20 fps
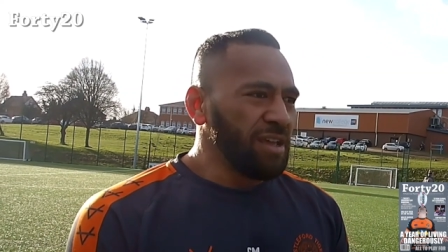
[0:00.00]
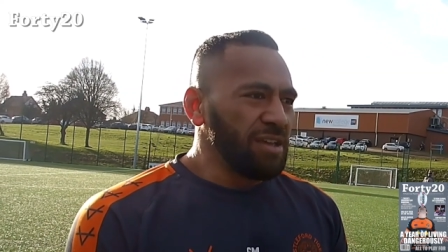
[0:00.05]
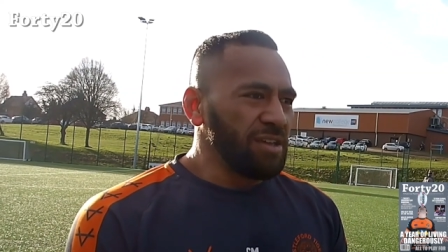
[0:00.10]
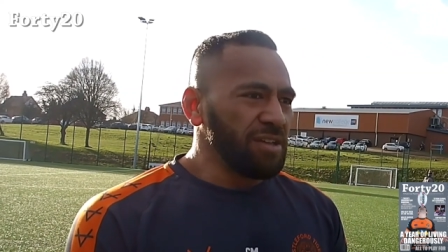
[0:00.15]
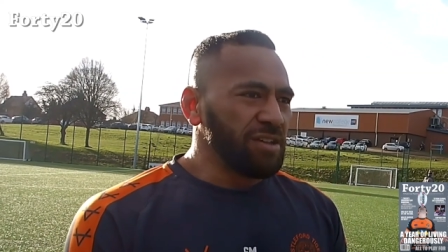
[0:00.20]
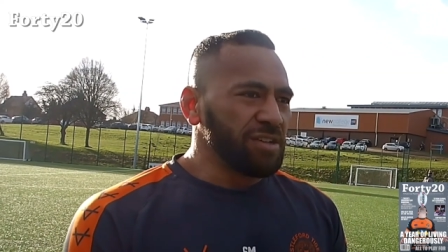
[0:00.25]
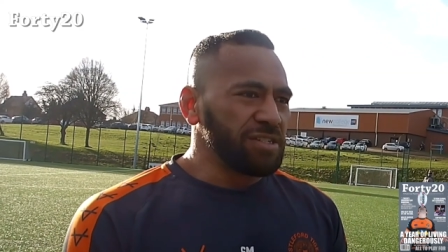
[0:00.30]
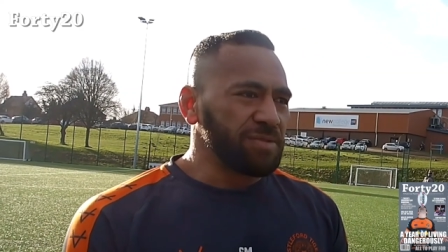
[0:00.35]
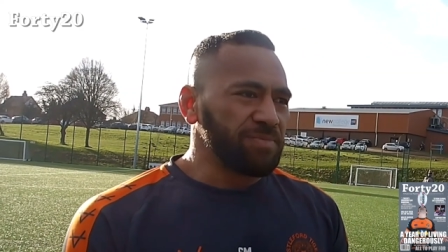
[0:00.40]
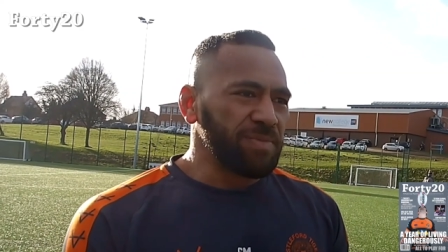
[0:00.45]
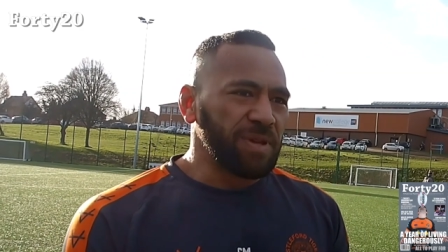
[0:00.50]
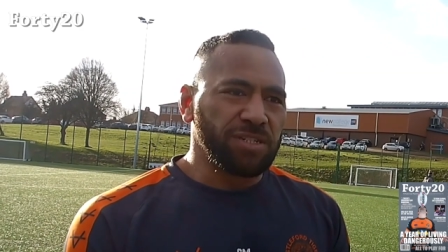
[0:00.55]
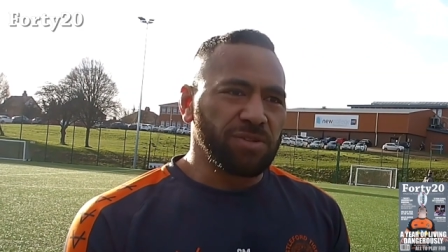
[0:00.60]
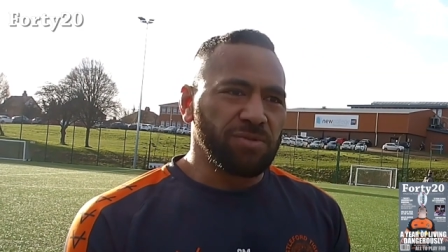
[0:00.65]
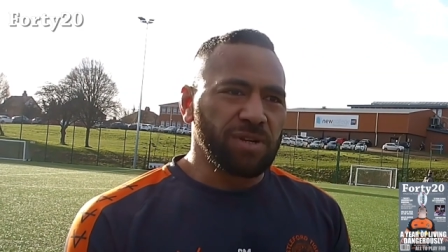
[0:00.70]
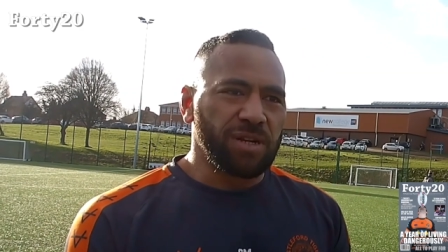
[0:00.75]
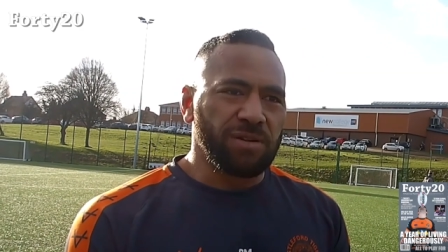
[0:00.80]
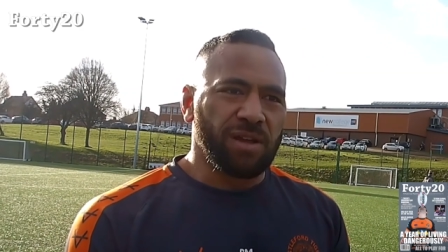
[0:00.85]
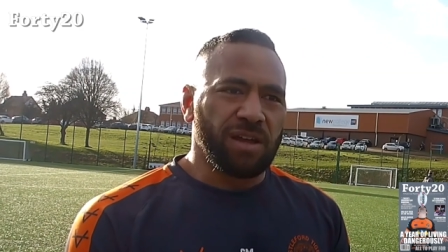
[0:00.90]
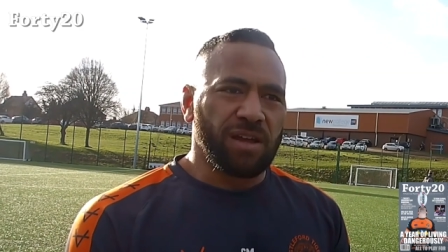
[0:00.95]
You know, it just makes you
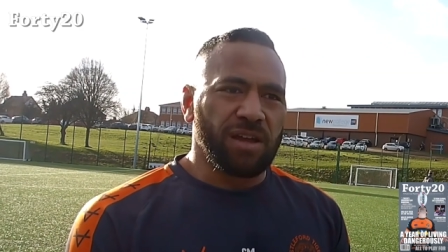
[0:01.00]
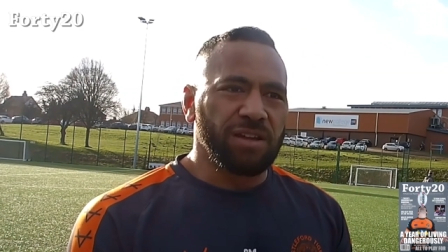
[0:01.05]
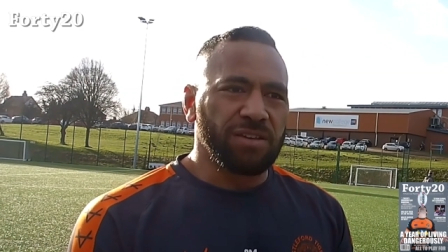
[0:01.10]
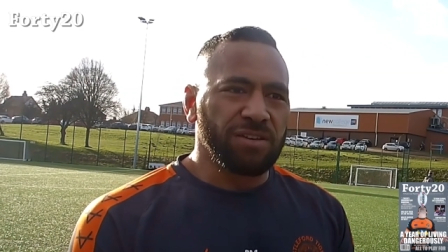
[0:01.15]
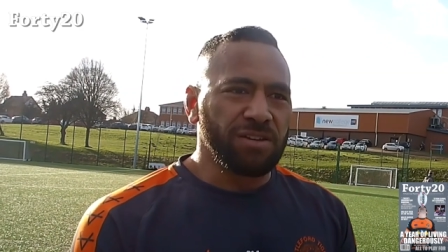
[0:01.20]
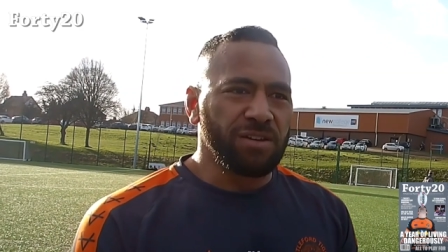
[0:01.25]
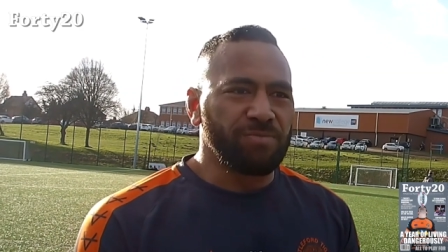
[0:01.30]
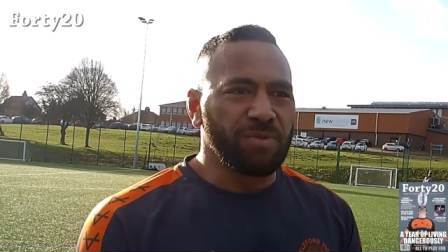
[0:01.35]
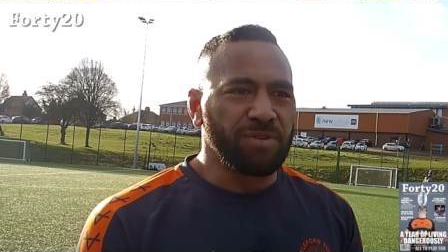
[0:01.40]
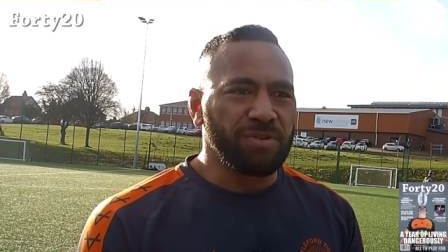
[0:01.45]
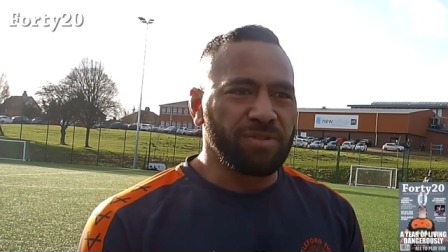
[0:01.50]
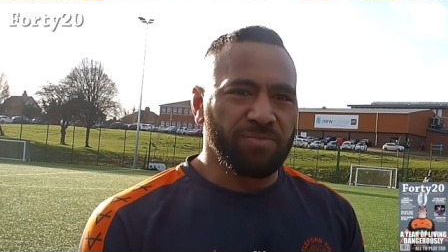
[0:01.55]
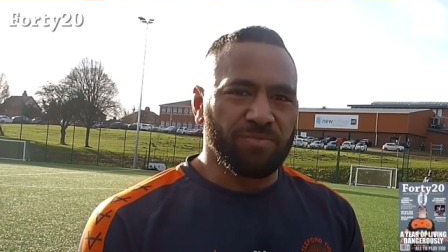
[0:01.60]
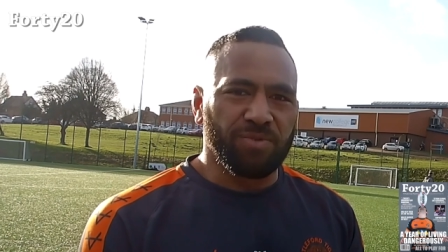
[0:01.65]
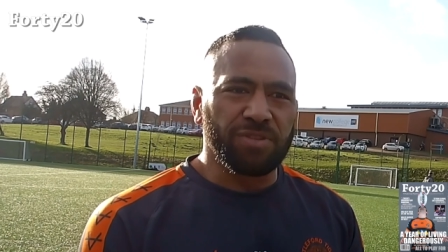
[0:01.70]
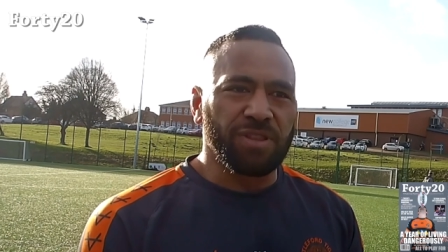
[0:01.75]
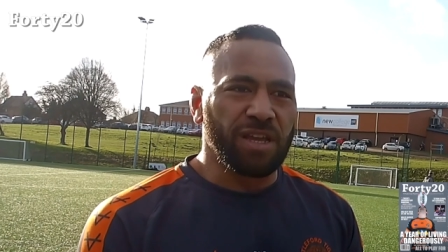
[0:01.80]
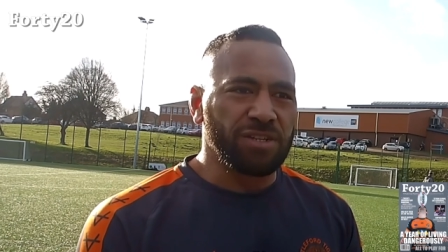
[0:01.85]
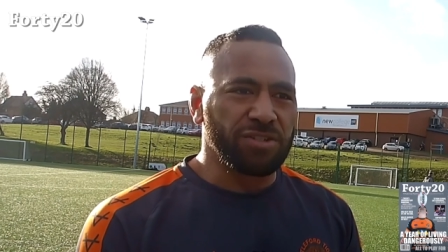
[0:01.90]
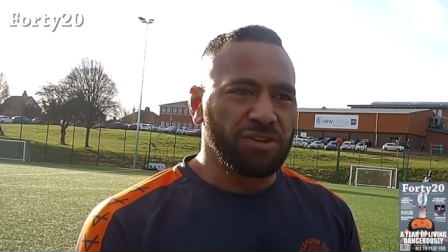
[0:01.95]
want to, you know,
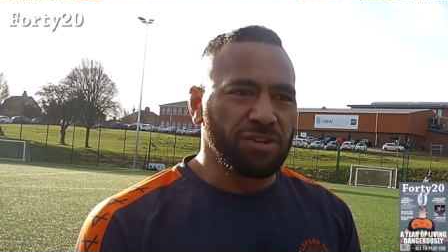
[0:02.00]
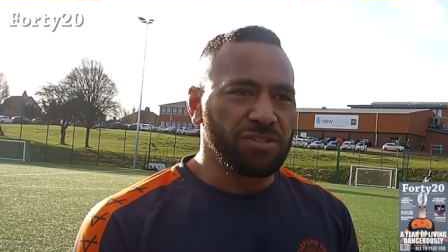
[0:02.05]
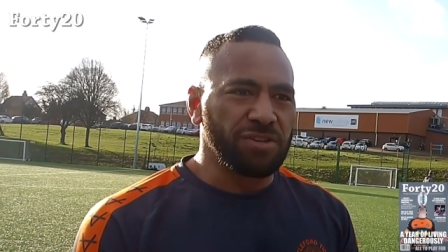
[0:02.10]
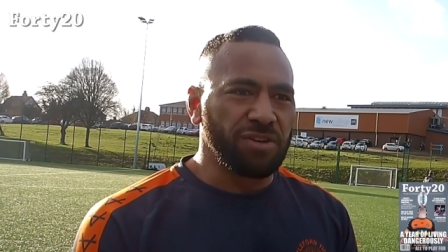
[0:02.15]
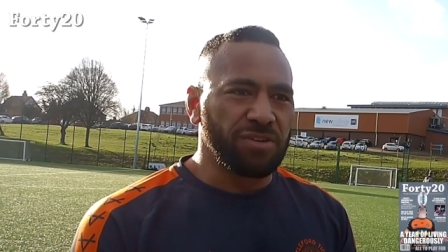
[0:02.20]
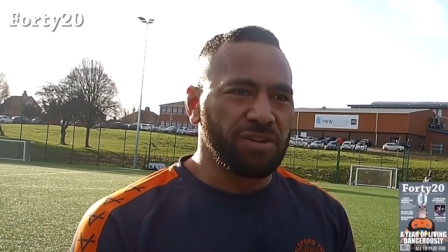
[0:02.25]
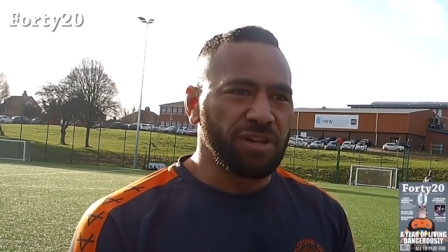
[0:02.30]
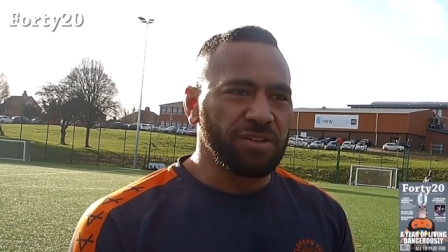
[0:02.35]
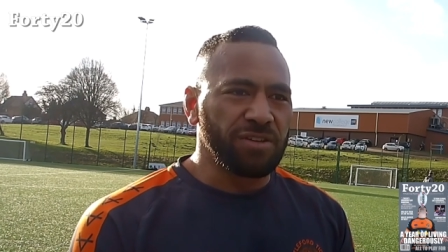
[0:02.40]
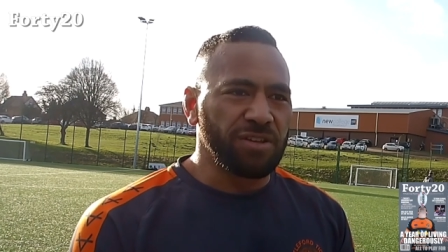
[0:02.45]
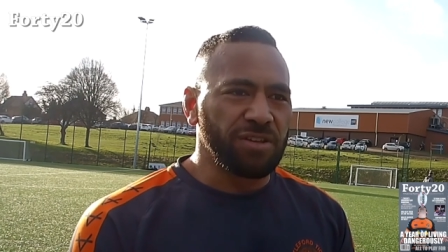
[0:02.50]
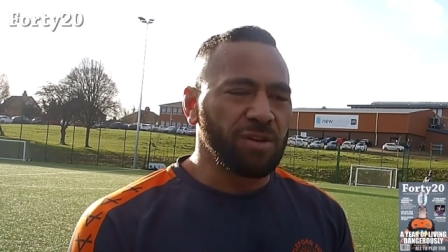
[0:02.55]
put that jersey on and,